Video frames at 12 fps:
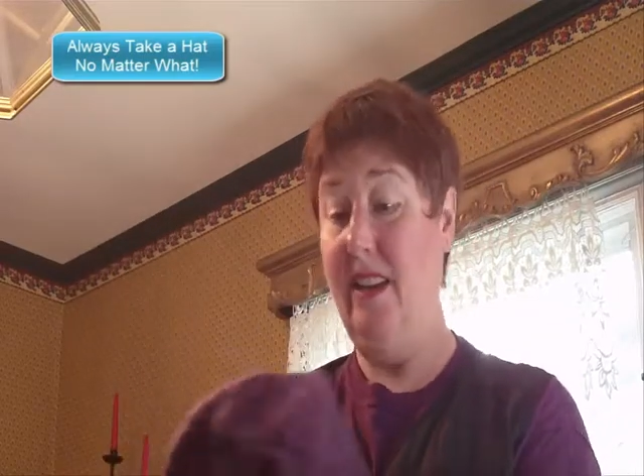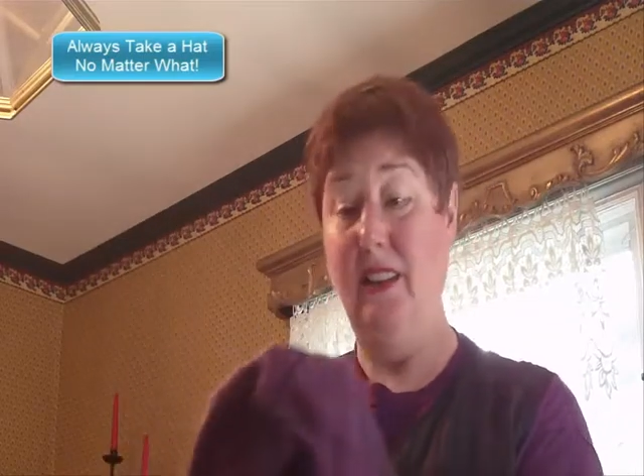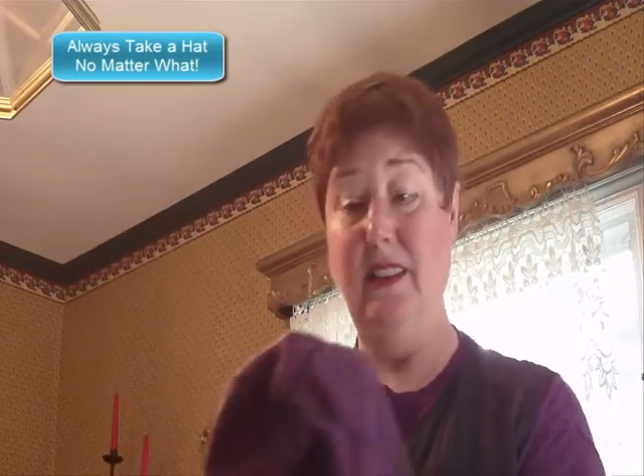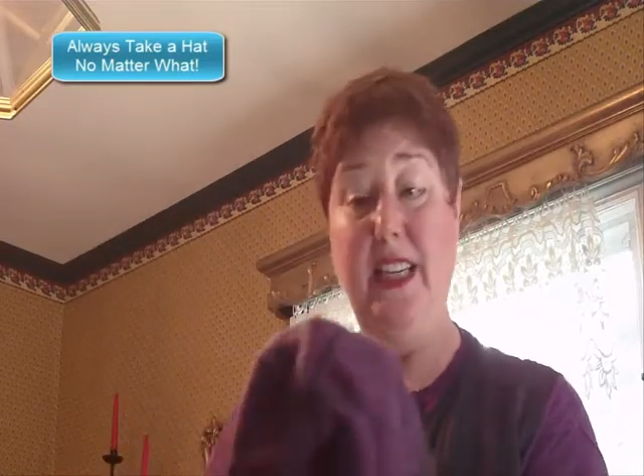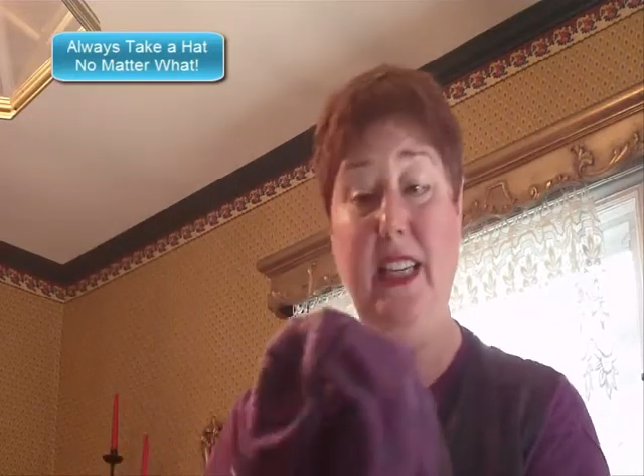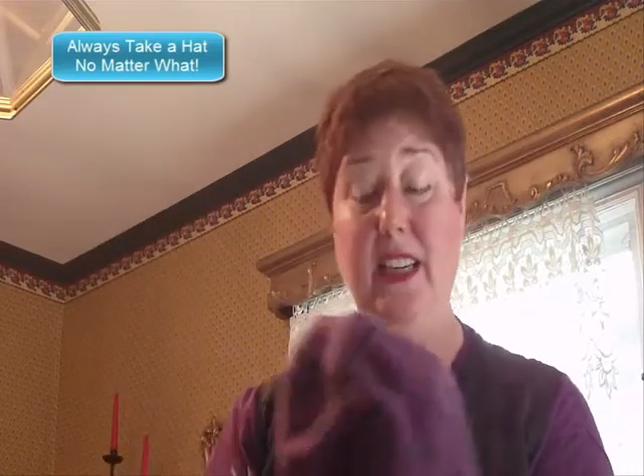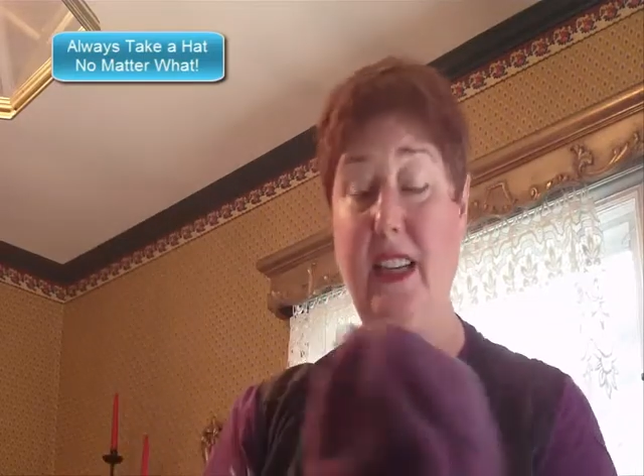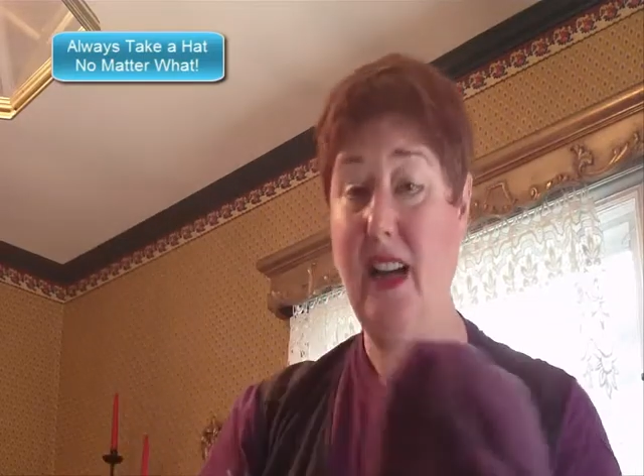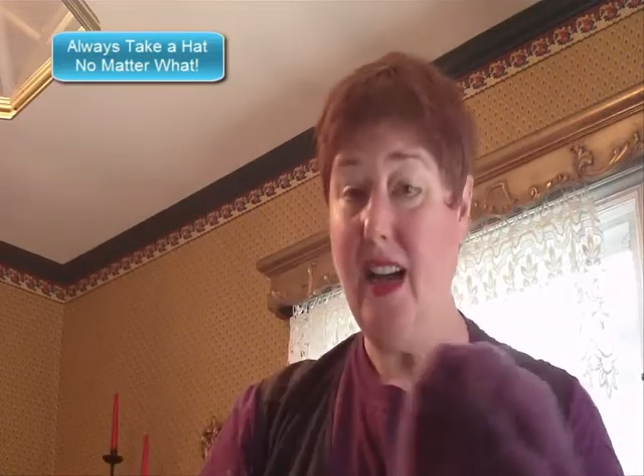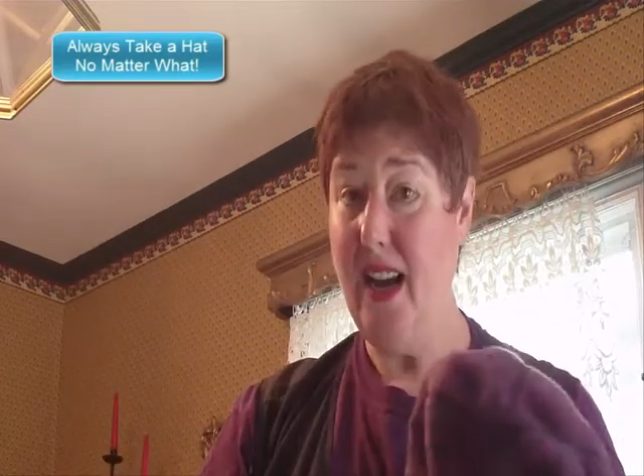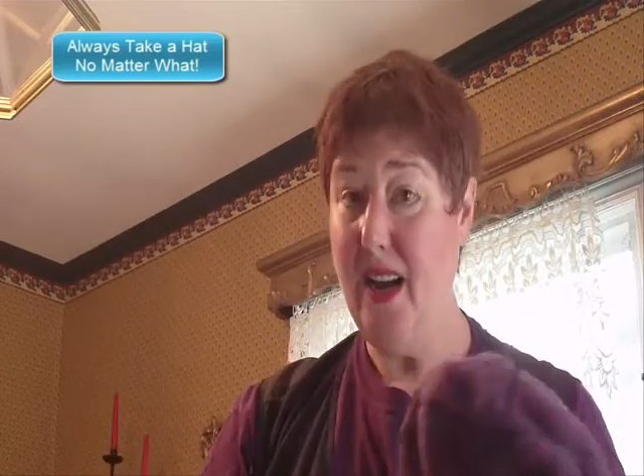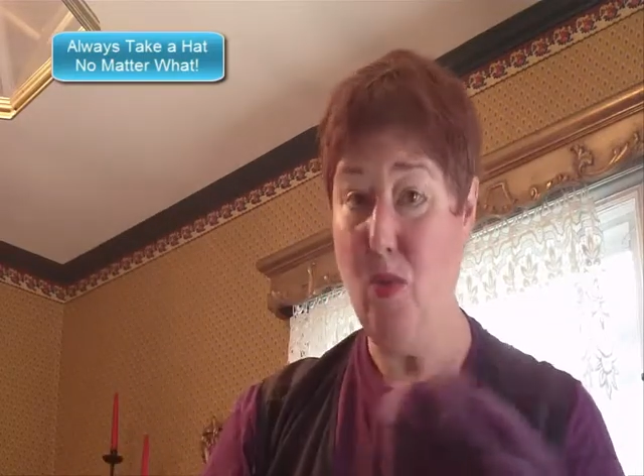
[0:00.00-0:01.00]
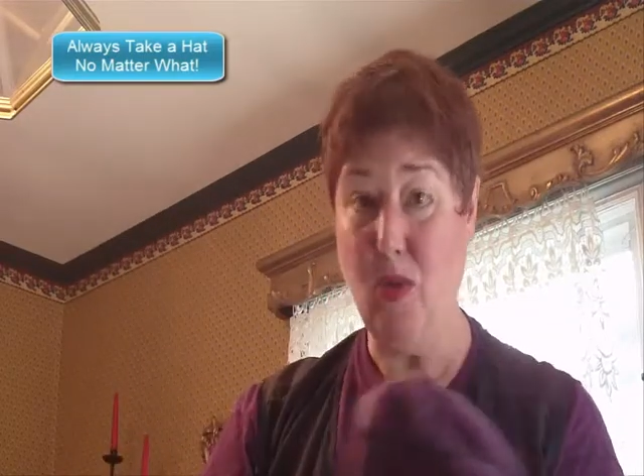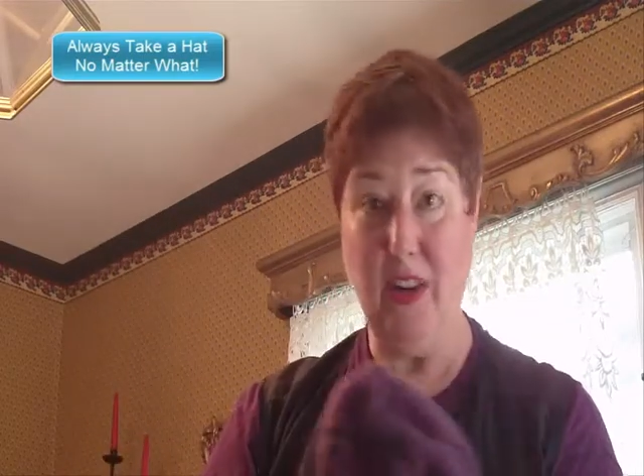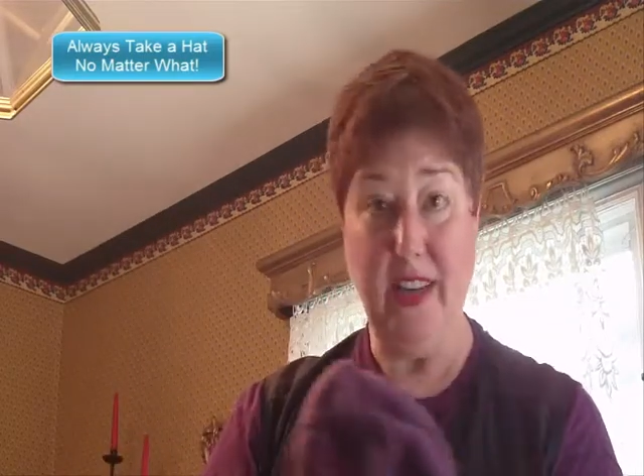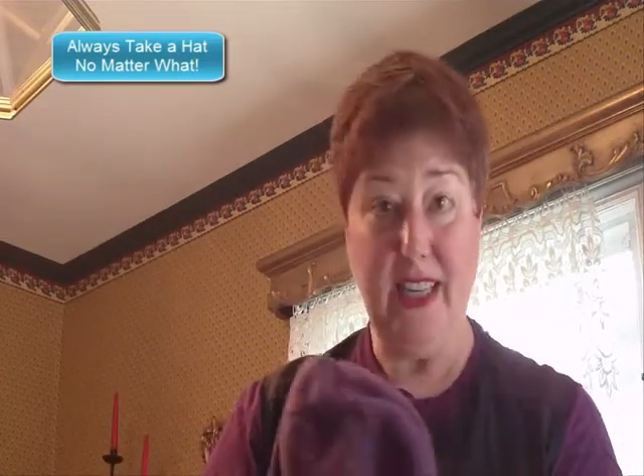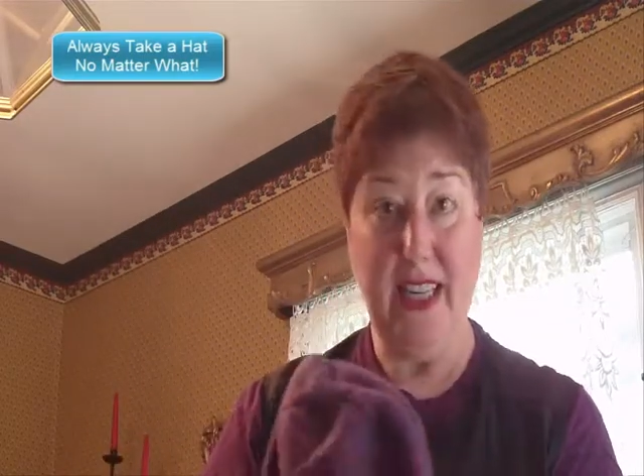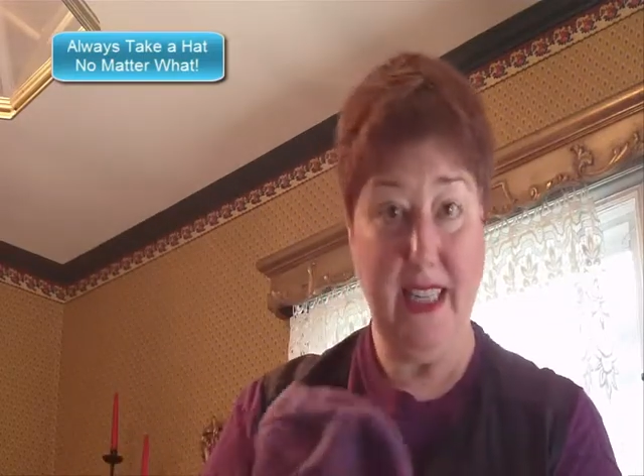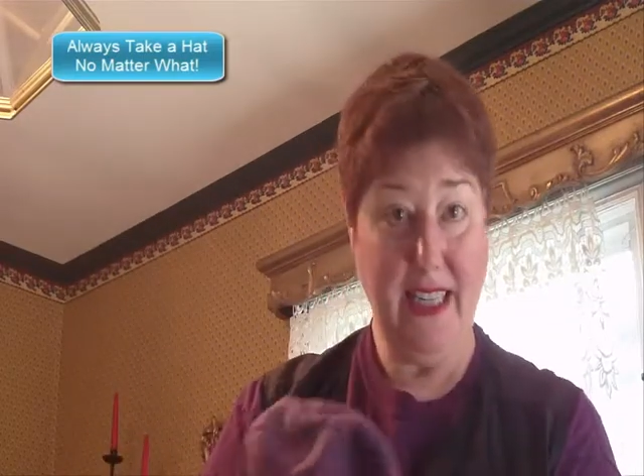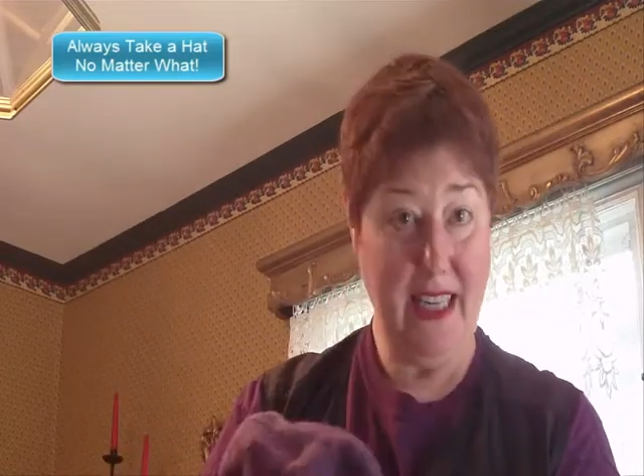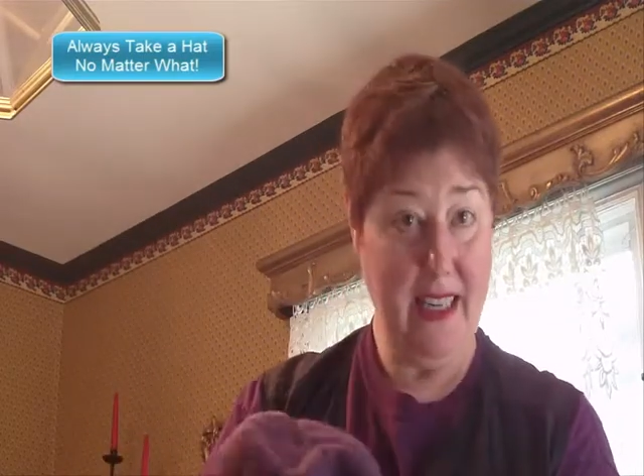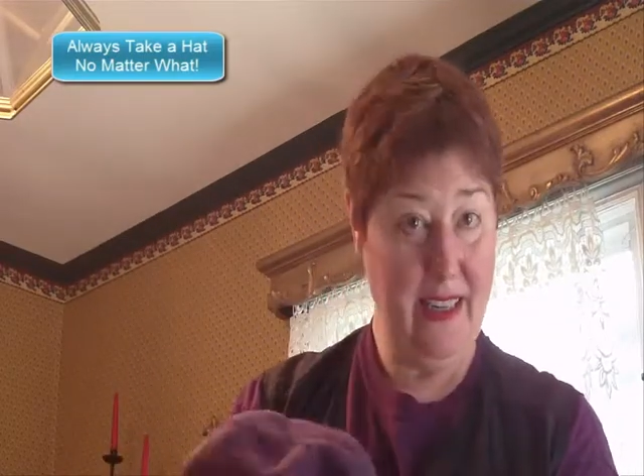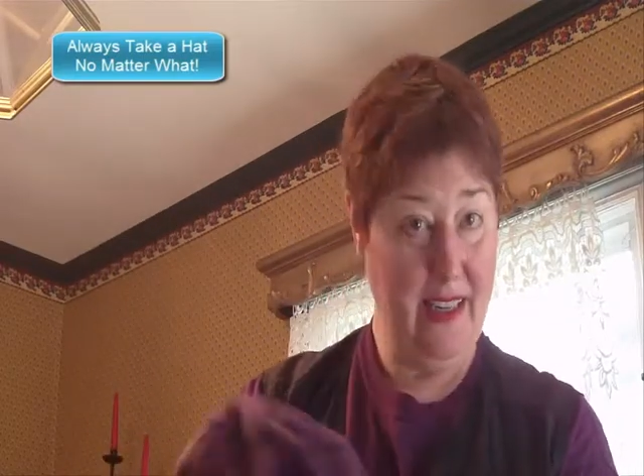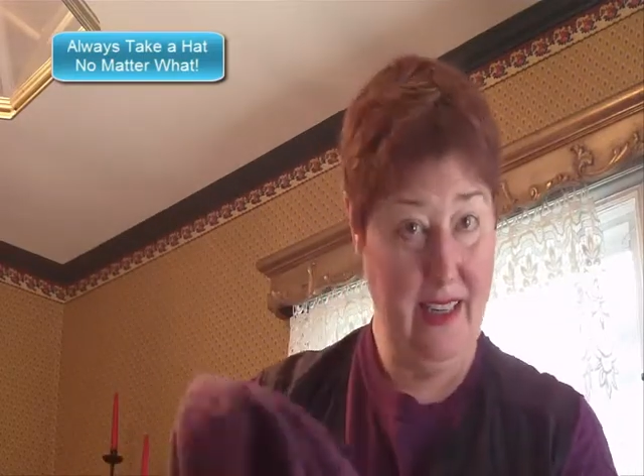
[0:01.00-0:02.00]
Helena and I were in
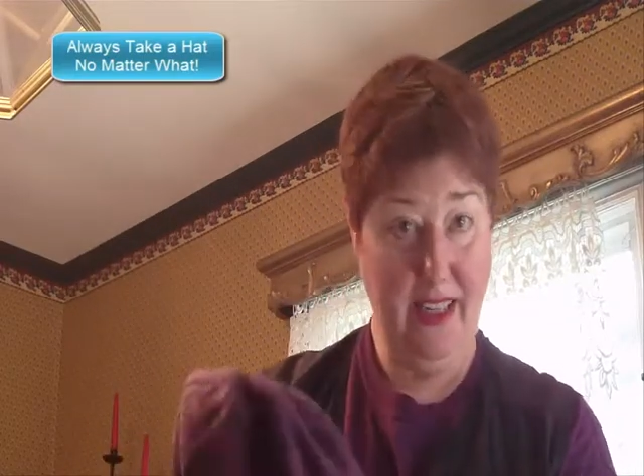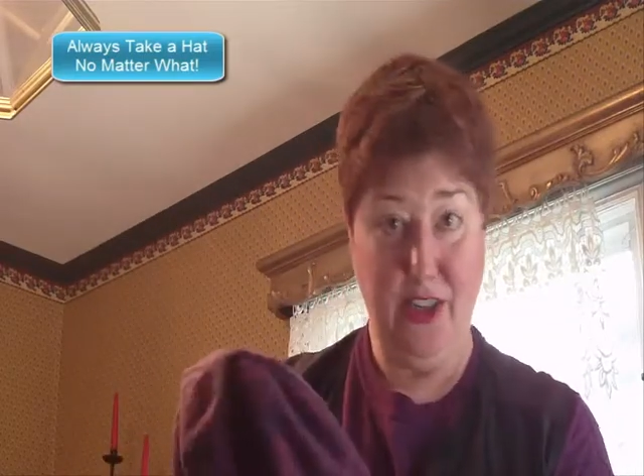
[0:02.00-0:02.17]
India